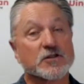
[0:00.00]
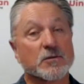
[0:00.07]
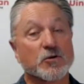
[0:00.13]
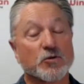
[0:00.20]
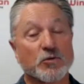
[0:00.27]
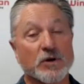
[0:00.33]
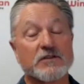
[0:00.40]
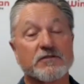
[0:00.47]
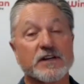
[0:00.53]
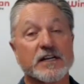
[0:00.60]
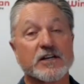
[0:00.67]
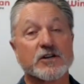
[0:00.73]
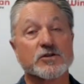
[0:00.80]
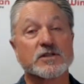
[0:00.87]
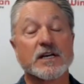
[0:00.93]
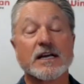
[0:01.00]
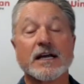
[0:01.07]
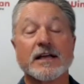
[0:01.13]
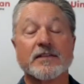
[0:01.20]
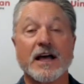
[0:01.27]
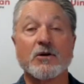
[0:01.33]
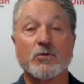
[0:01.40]
There's some great videos
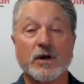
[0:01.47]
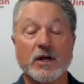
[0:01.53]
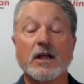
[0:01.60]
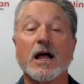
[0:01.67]
that